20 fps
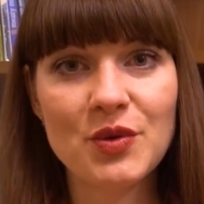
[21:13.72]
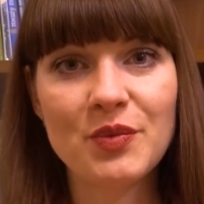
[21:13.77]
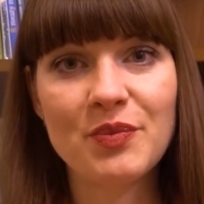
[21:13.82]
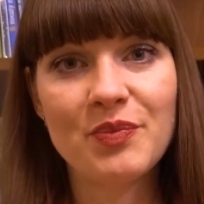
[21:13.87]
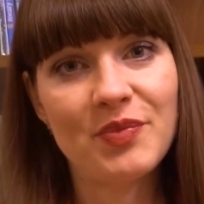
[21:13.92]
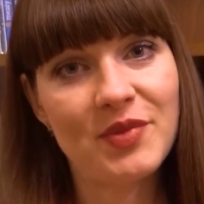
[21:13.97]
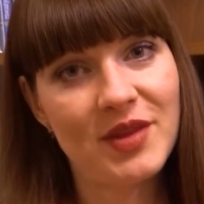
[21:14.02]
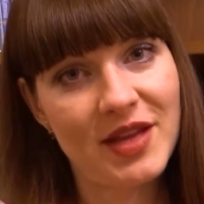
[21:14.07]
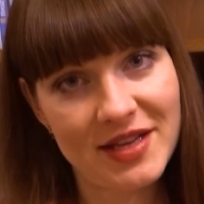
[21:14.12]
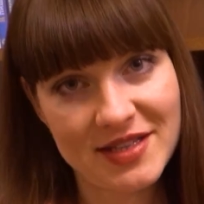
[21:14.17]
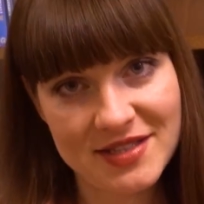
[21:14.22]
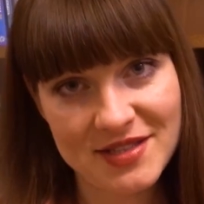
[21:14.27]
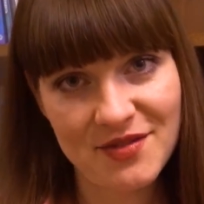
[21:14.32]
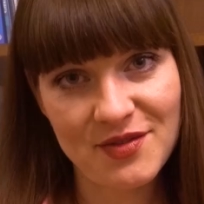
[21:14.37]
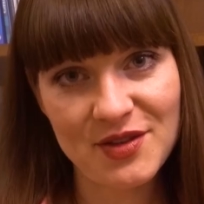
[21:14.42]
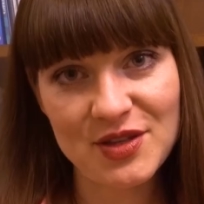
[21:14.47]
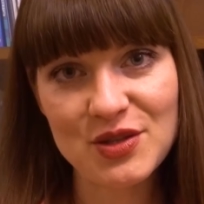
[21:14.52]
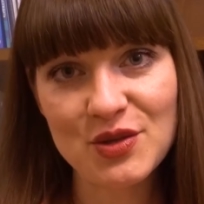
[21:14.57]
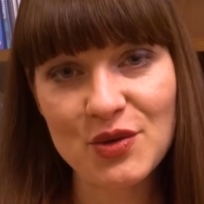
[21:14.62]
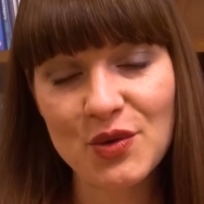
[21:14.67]
next
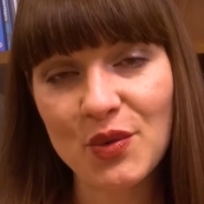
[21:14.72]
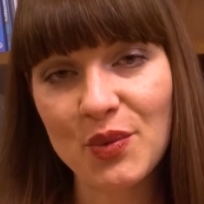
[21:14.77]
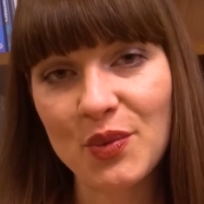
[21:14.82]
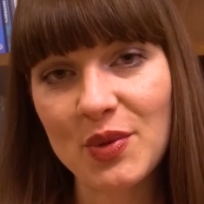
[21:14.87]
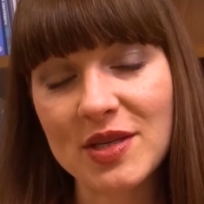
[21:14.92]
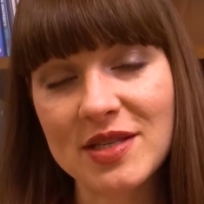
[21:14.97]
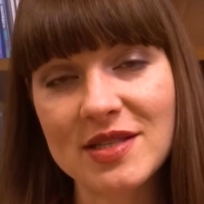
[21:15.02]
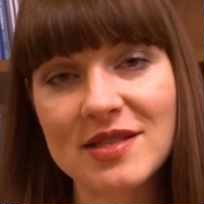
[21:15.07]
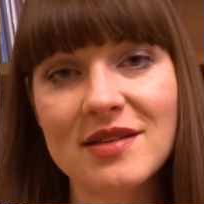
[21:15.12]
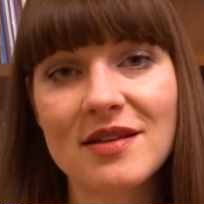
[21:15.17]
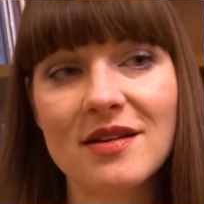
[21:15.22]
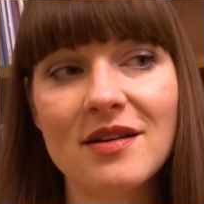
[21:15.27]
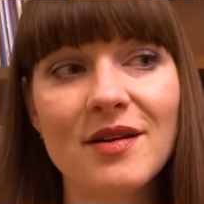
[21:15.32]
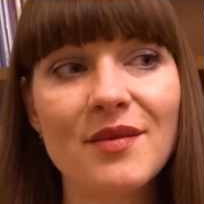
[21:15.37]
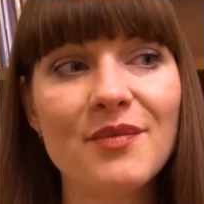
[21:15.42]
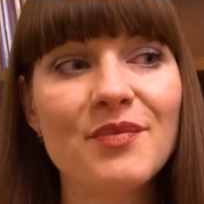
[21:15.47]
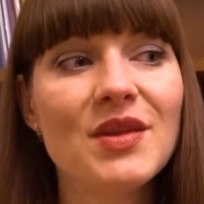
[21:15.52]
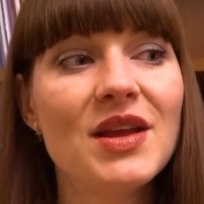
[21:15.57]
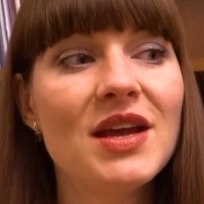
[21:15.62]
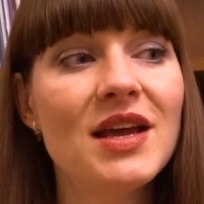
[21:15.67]
video with
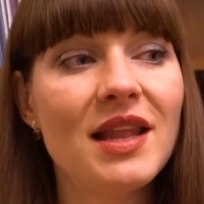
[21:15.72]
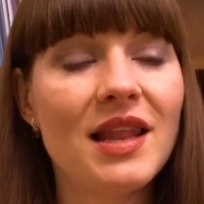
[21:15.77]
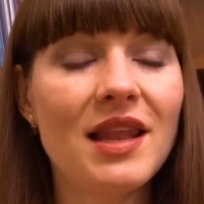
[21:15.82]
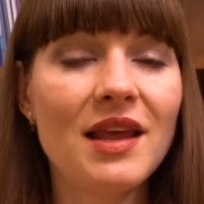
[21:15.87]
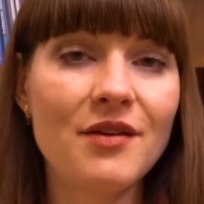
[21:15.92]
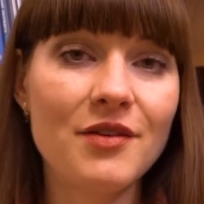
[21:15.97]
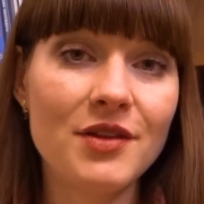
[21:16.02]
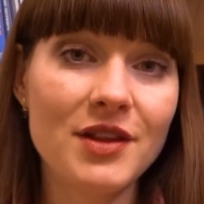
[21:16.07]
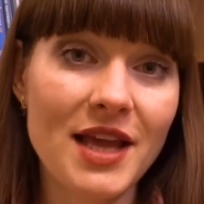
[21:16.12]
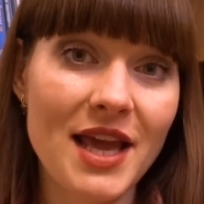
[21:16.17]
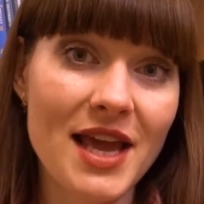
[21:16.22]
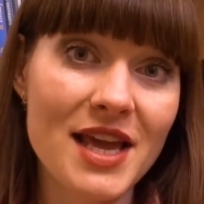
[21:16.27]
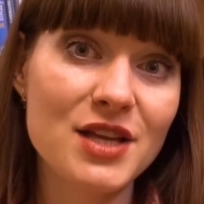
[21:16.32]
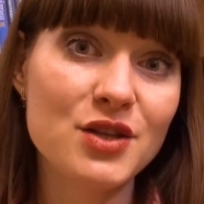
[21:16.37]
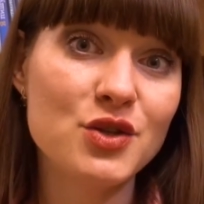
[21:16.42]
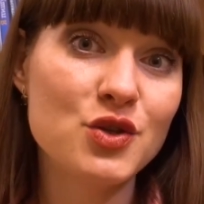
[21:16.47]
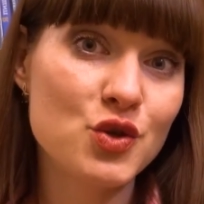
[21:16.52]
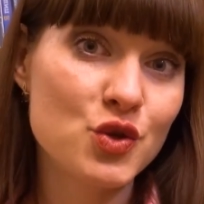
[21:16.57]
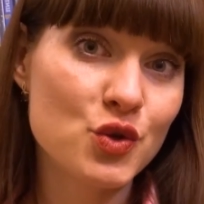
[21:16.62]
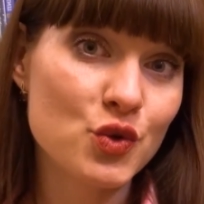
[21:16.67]
level
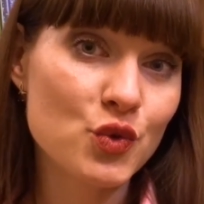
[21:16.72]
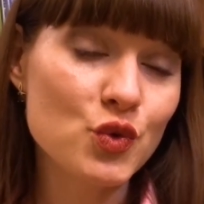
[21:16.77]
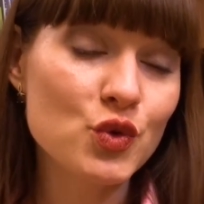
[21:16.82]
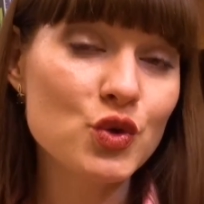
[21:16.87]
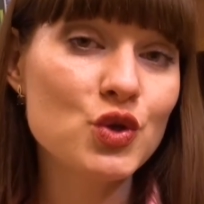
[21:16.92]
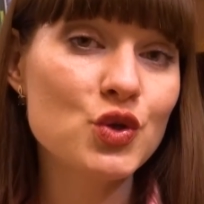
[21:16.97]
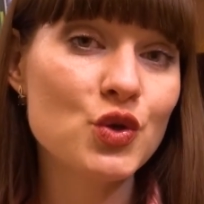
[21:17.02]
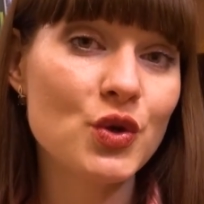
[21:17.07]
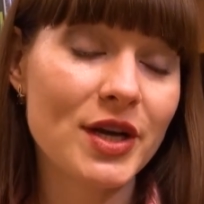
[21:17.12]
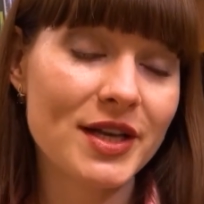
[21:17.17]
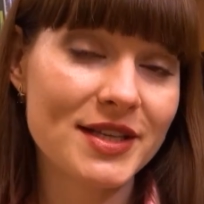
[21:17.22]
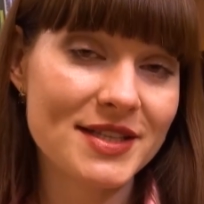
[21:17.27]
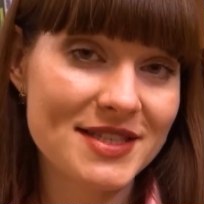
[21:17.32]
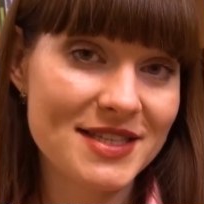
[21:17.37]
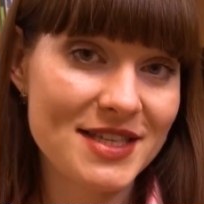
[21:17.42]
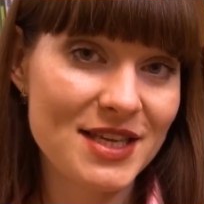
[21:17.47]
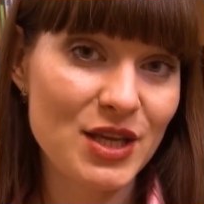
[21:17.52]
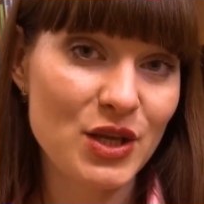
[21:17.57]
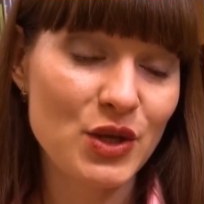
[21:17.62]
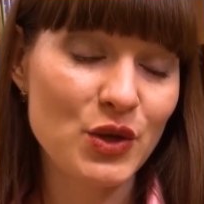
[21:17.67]
A2 to
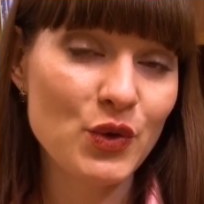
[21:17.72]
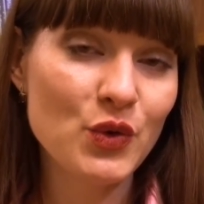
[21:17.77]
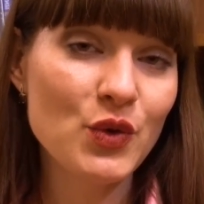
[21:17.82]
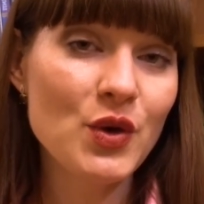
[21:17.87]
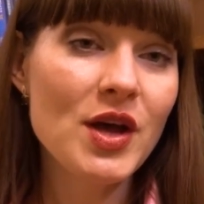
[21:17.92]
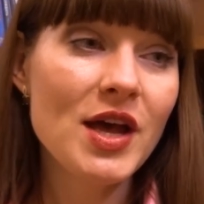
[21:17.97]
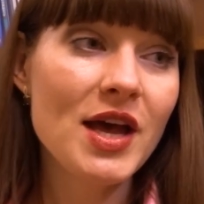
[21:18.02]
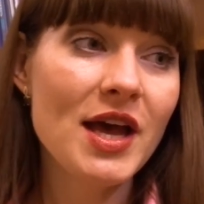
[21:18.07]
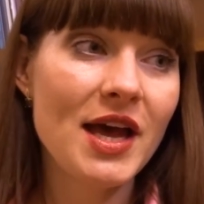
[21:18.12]
continue?